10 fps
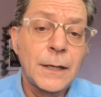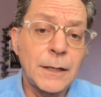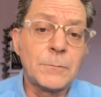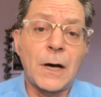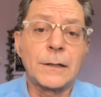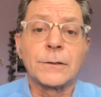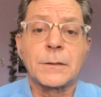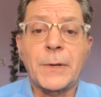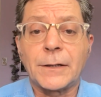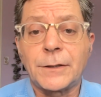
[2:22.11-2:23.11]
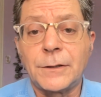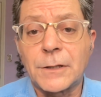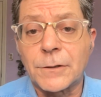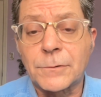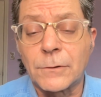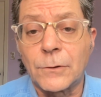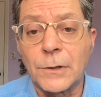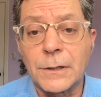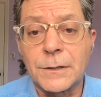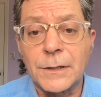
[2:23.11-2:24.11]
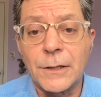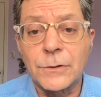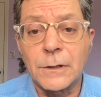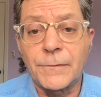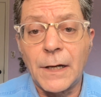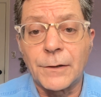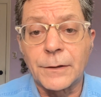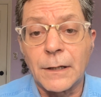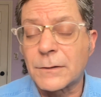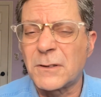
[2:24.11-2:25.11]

in models about the industrial organization of healthcare.